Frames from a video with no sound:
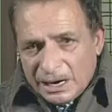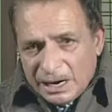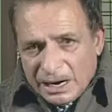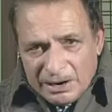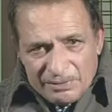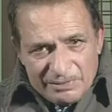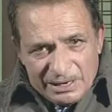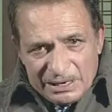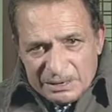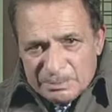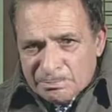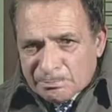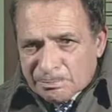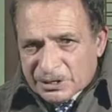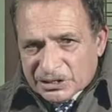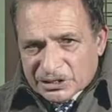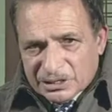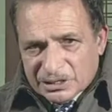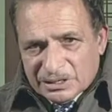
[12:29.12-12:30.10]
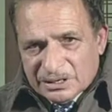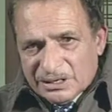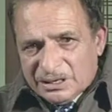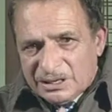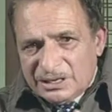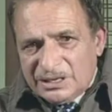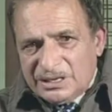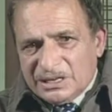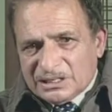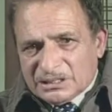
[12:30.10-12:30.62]
have an impression,
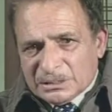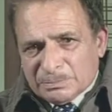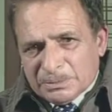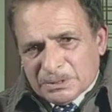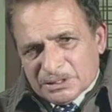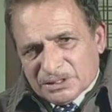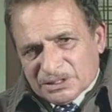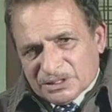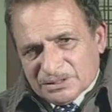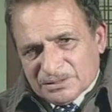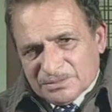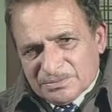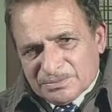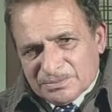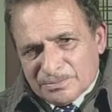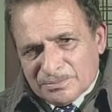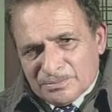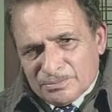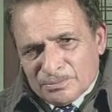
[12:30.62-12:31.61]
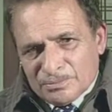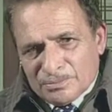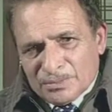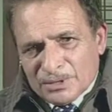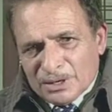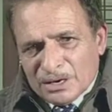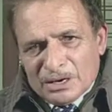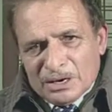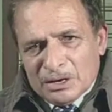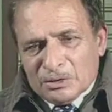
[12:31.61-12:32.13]
here is a person
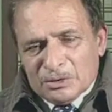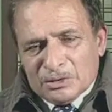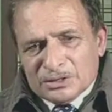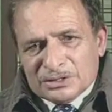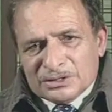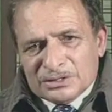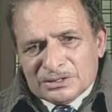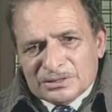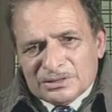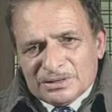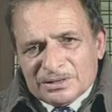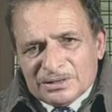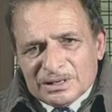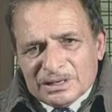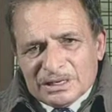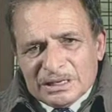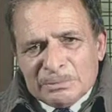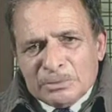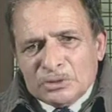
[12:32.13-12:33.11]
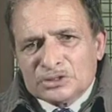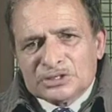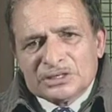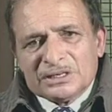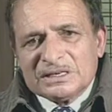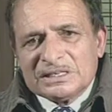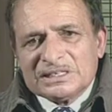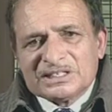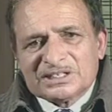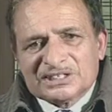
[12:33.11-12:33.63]
who is
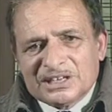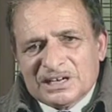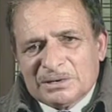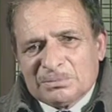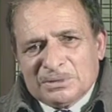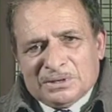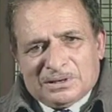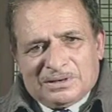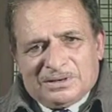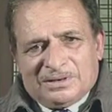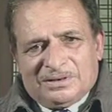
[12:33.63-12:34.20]
emotionally stable.